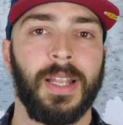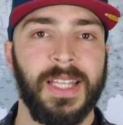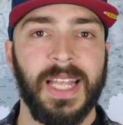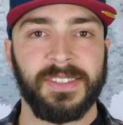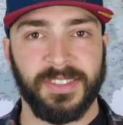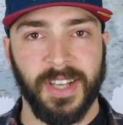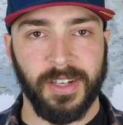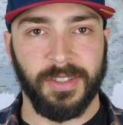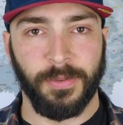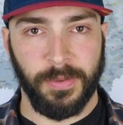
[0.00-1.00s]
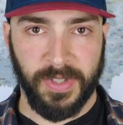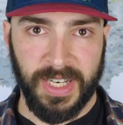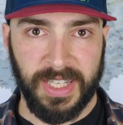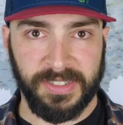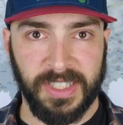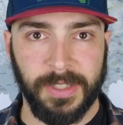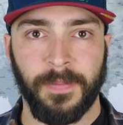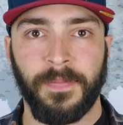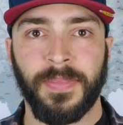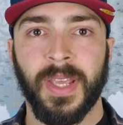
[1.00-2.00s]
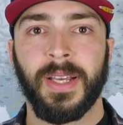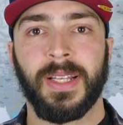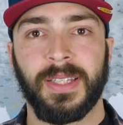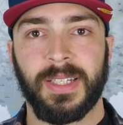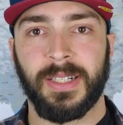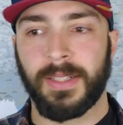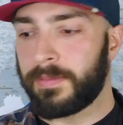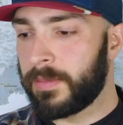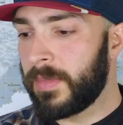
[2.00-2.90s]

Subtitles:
Let's start with a classic, the